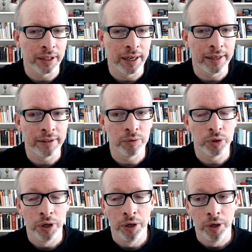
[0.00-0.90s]
And
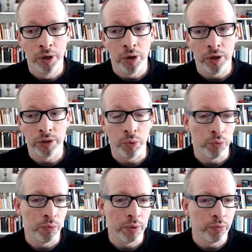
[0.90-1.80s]
so
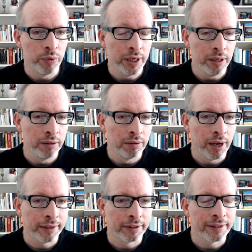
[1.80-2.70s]
we
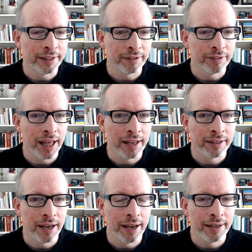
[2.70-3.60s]
like to think of that
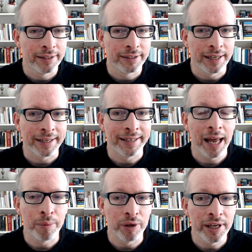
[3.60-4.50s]
as a
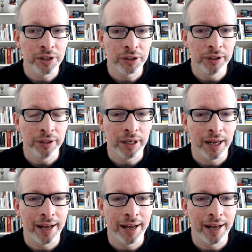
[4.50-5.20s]
collaboration,